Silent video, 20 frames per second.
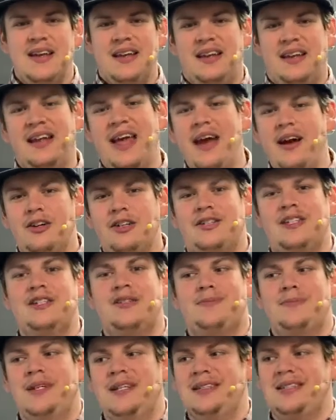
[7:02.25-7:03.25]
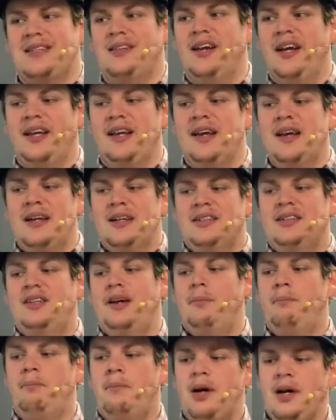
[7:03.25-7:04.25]
Inheritance means like the
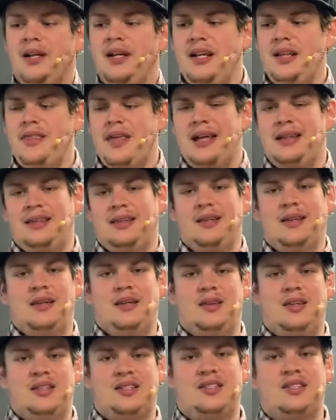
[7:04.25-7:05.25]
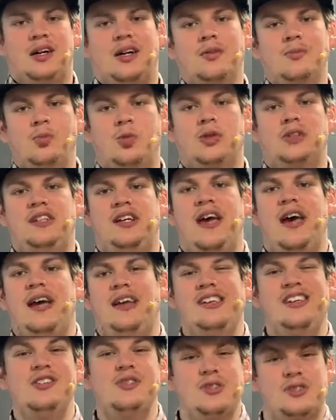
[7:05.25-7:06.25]
money that the son would get
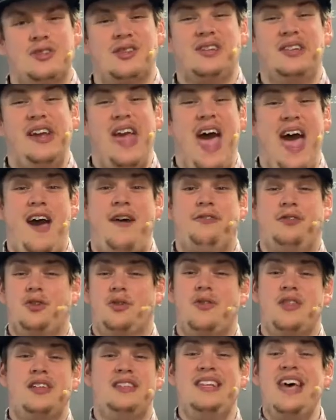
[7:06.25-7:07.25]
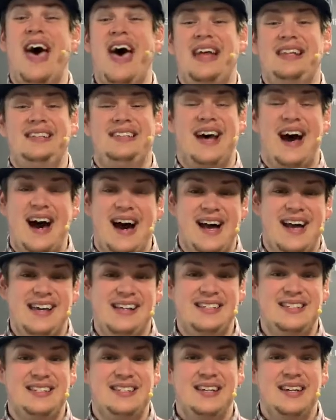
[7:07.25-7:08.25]
usually after the dad
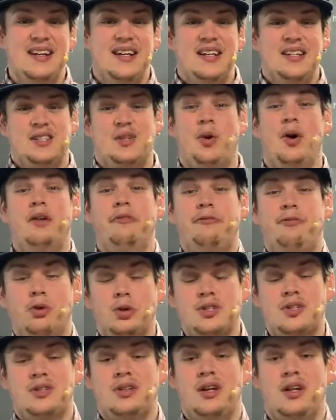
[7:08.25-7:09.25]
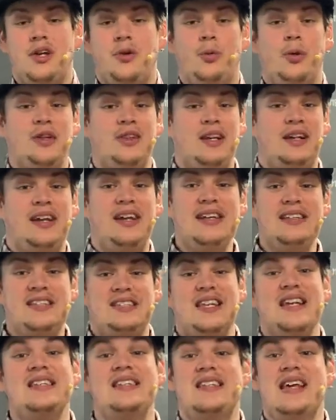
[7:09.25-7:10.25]
dies. So unfortunately, when the kid
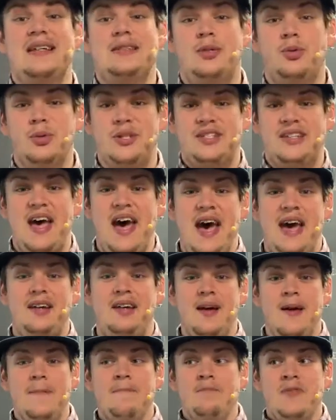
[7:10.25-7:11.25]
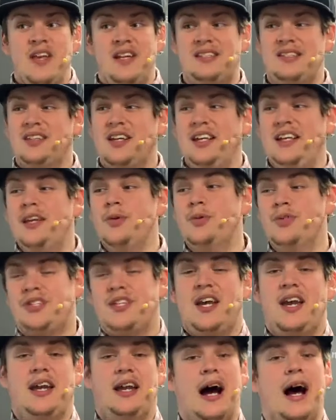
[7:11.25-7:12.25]
says that to his dad, it's like he was
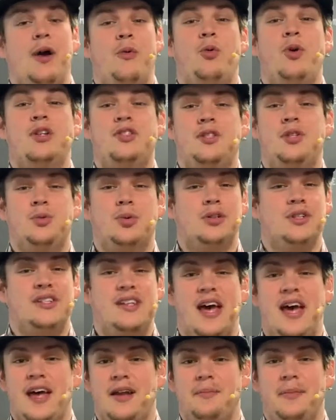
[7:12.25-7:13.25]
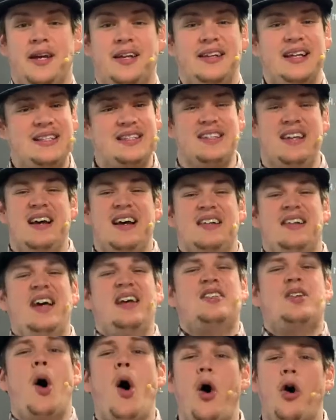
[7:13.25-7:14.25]
saying, I wish you were dead, man.
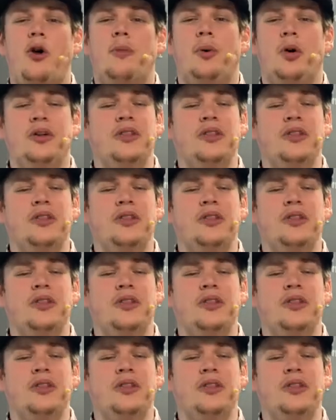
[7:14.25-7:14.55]
That's horrible.